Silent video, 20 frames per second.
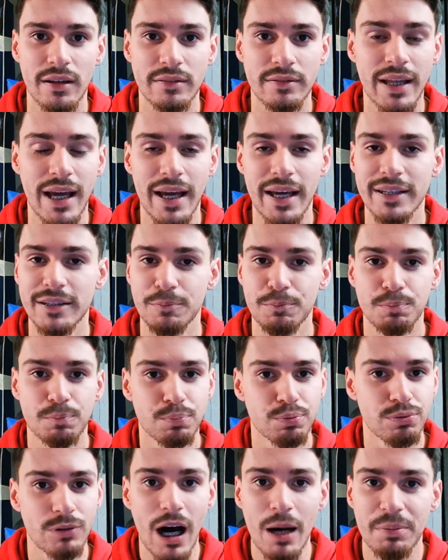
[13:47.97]
that it's
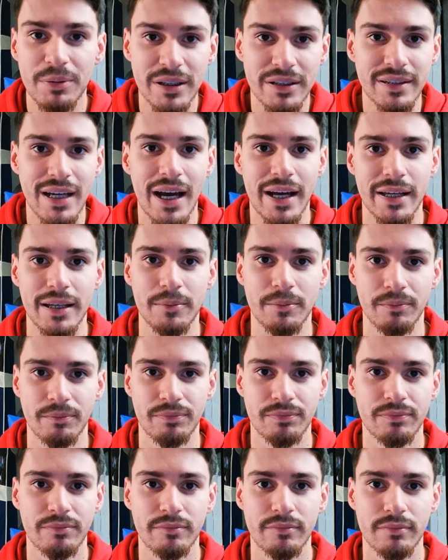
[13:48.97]
probably not him.
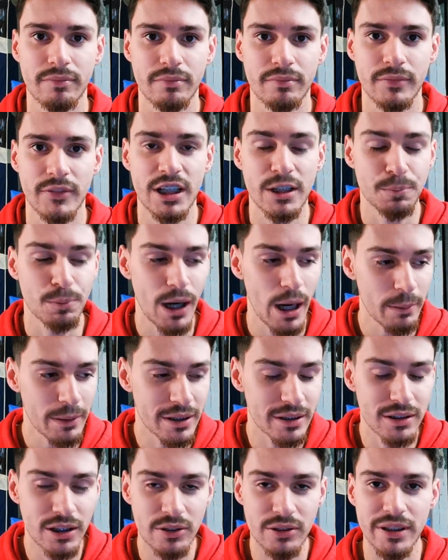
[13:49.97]
He's
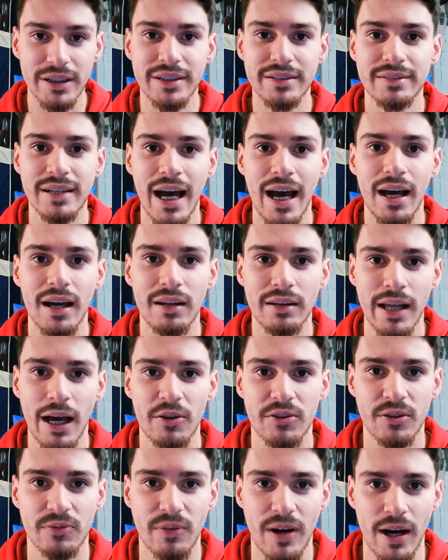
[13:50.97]
probably literally not
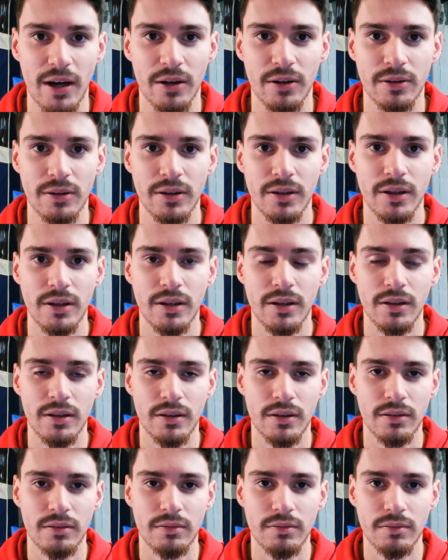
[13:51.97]
allowed to fire
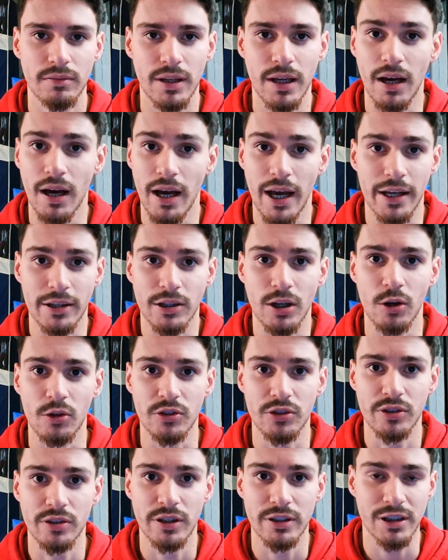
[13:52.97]
a head
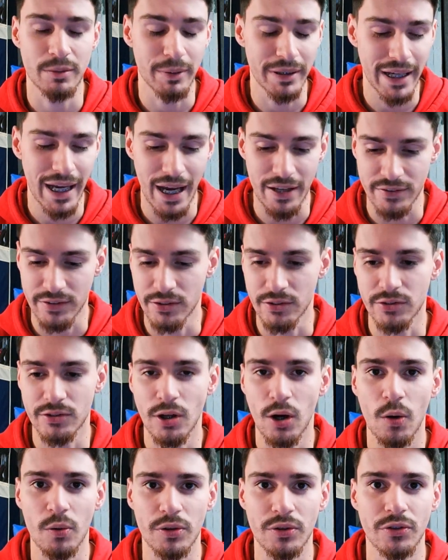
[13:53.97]
coach. It's the McCaskies,
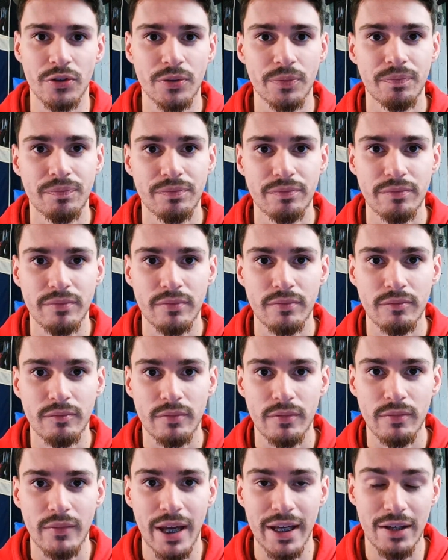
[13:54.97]
the owners.
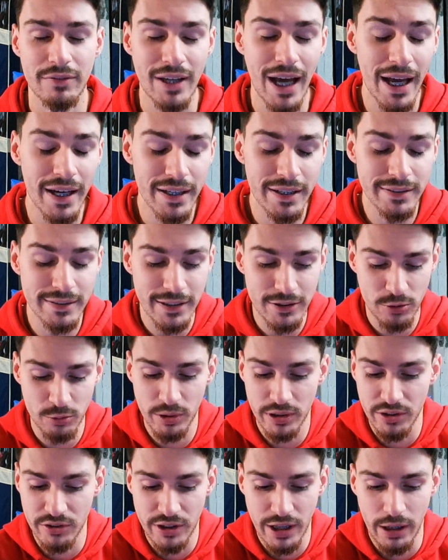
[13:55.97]
And if that is, that's
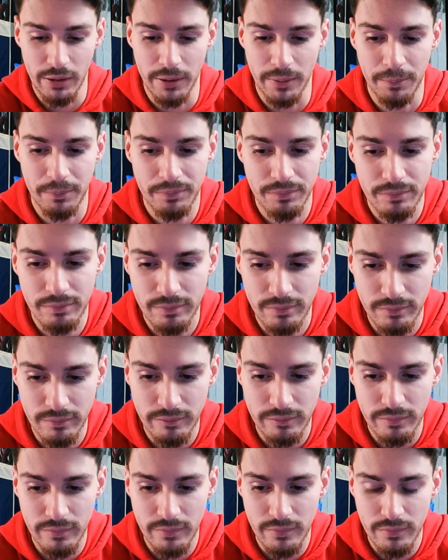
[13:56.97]
really scary.
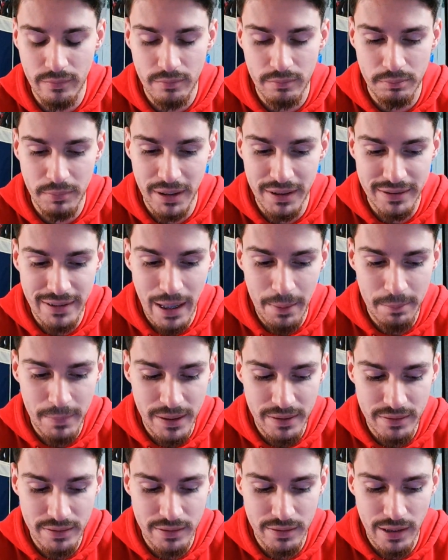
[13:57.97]
Because that
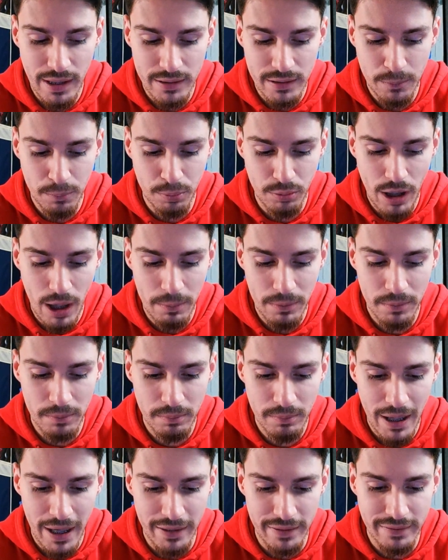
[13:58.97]
means that the
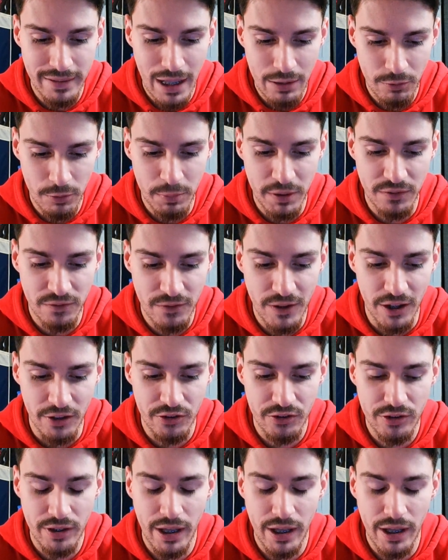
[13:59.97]
problem might never be fixed.